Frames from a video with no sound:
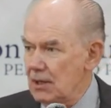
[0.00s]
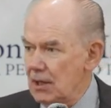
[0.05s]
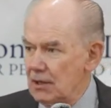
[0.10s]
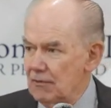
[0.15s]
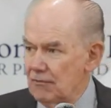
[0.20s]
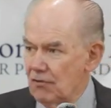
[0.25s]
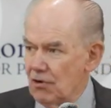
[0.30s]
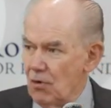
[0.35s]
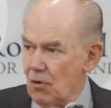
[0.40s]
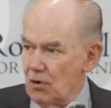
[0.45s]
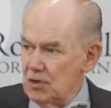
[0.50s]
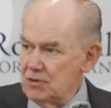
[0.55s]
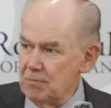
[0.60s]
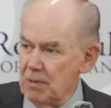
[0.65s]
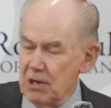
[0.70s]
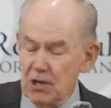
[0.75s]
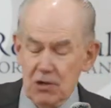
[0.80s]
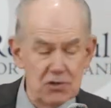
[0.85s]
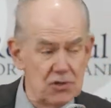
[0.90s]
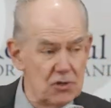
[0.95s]
And of course,
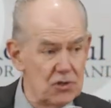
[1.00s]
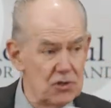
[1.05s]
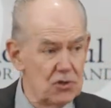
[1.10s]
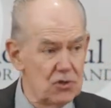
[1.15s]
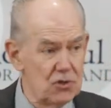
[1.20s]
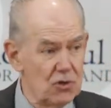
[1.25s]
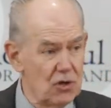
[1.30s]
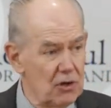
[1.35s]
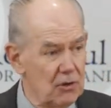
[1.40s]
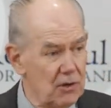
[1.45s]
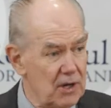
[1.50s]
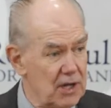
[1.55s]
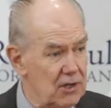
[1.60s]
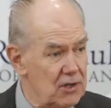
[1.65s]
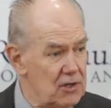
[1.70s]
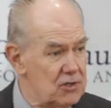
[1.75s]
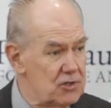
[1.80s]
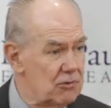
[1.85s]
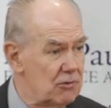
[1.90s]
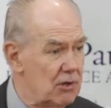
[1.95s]
because of the sugar
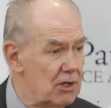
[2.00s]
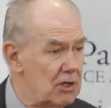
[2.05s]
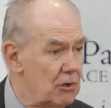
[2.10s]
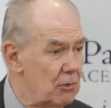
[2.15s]
industry,